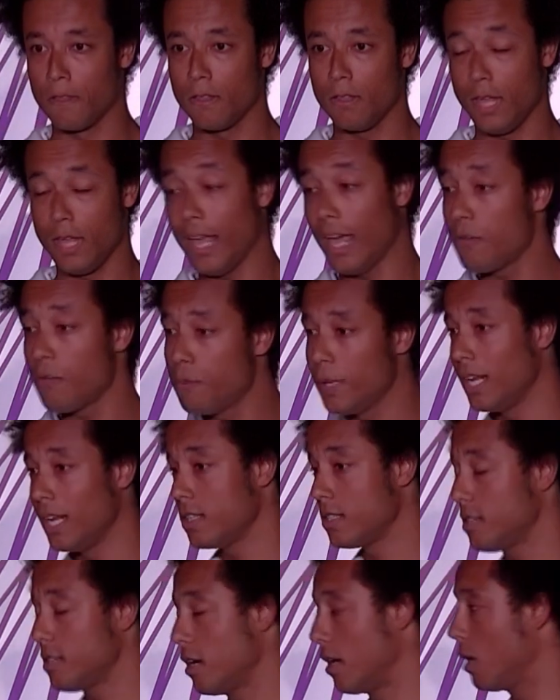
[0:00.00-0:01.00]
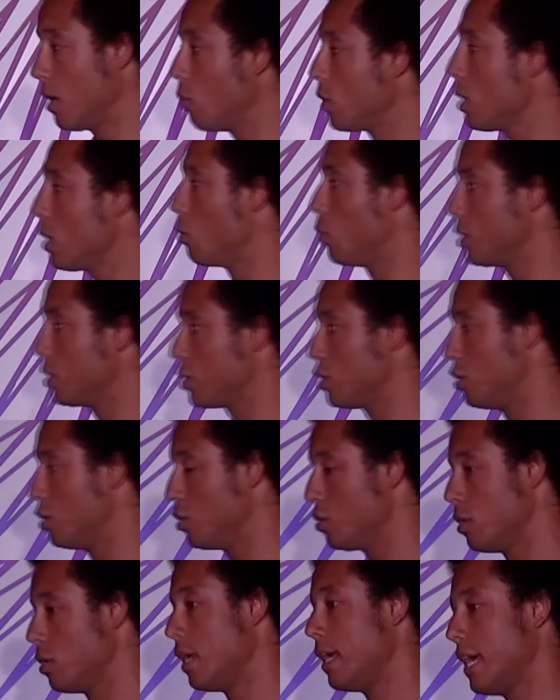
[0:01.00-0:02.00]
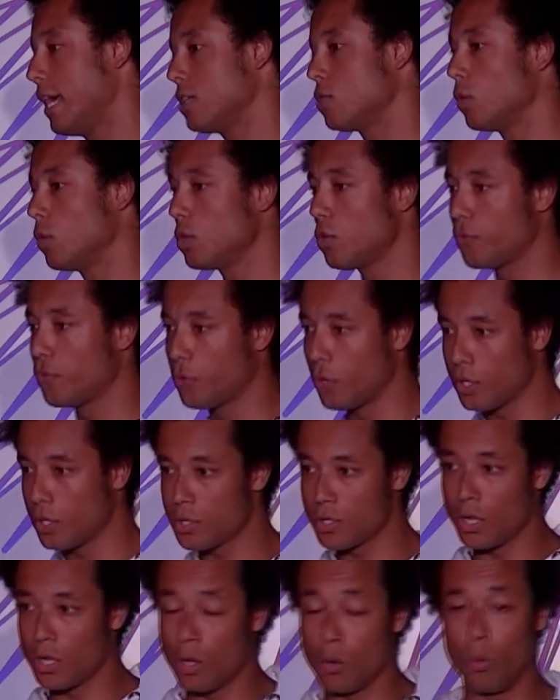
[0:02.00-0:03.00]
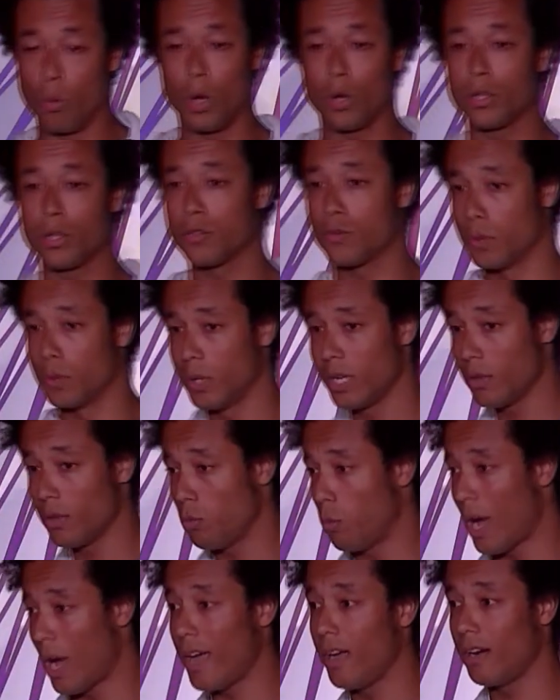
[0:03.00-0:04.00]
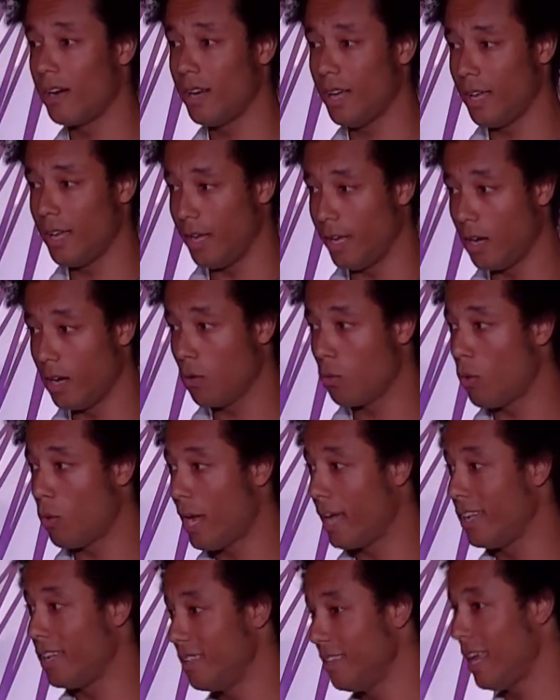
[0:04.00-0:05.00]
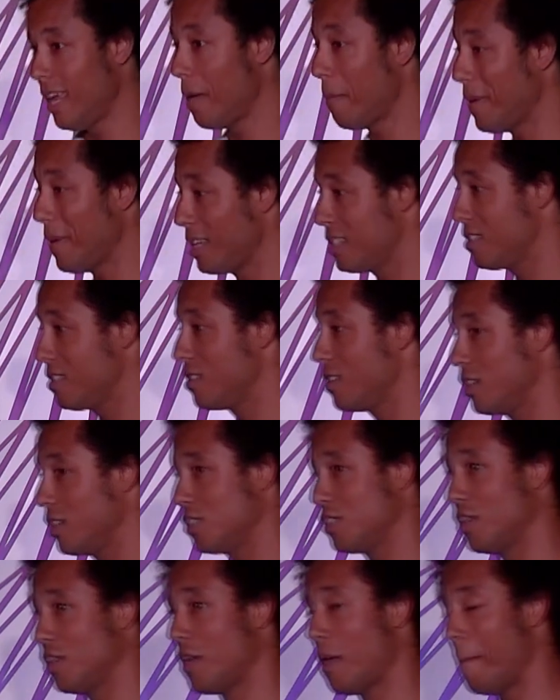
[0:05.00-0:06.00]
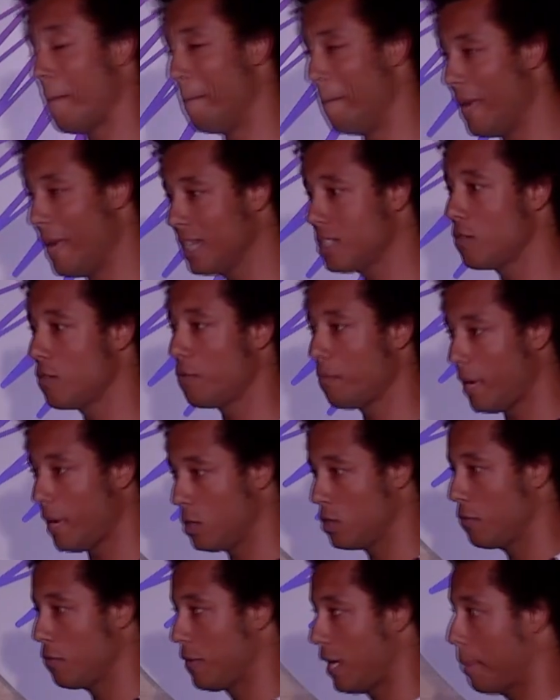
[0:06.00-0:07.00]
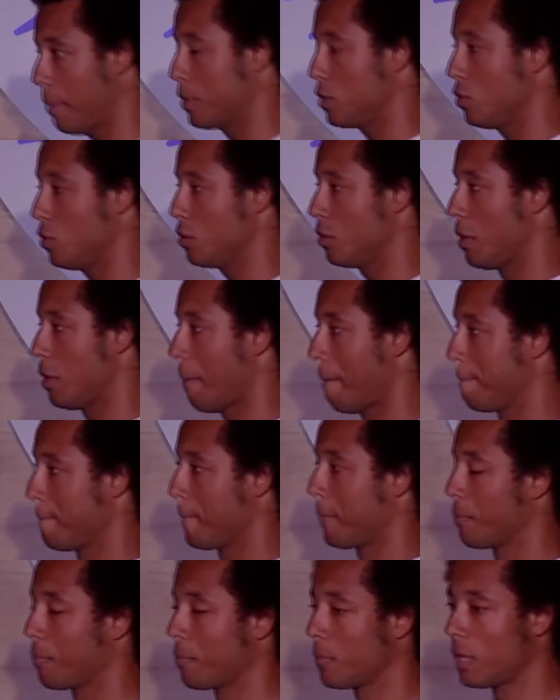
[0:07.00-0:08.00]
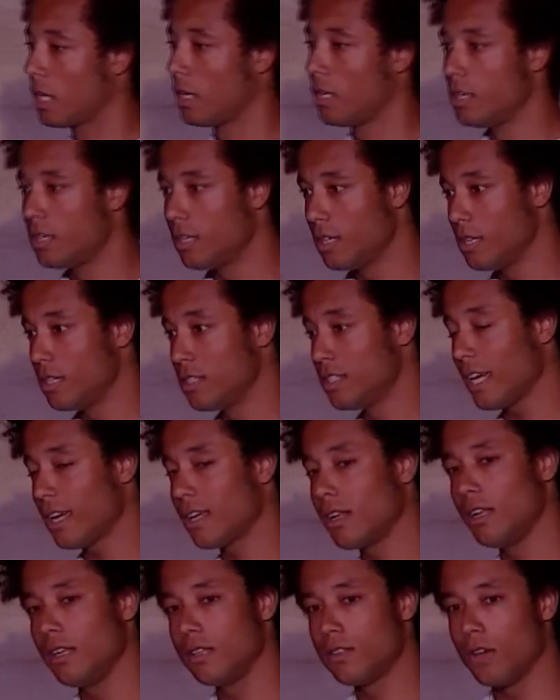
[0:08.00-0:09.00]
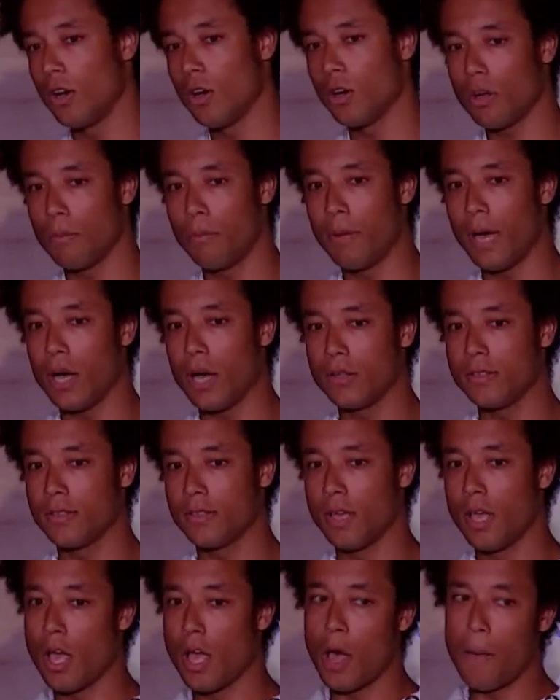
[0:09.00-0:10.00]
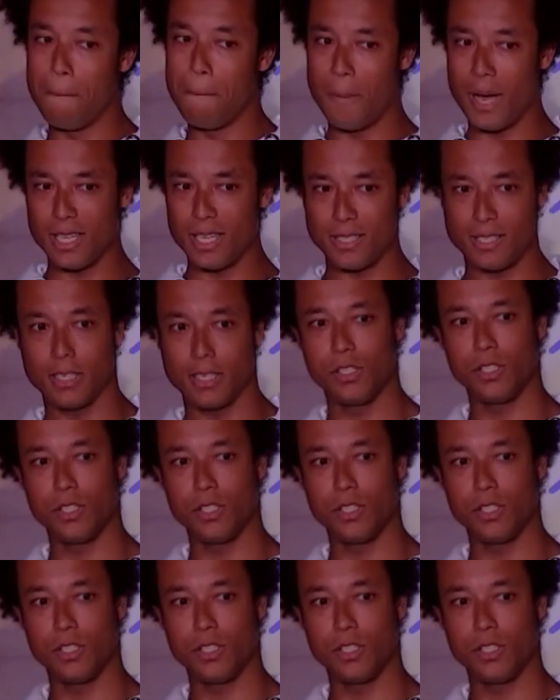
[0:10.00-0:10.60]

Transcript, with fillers: They have been necessary. And what I want to do is I want to first walk you through it. Why are they here? Why did they amass such massive amounts of capital? Secondly, talk about a mindset